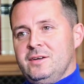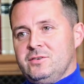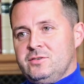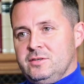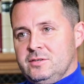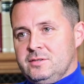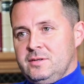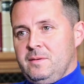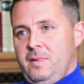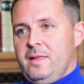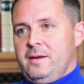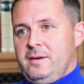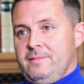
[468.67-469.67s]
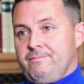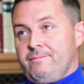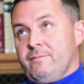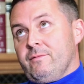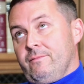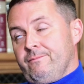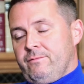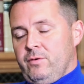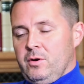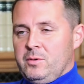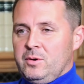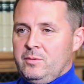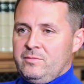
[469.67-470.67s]
It's just
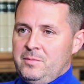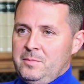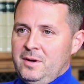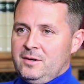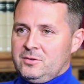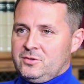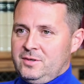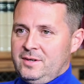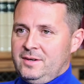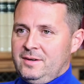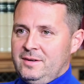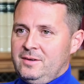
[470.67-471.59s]
following on from last year,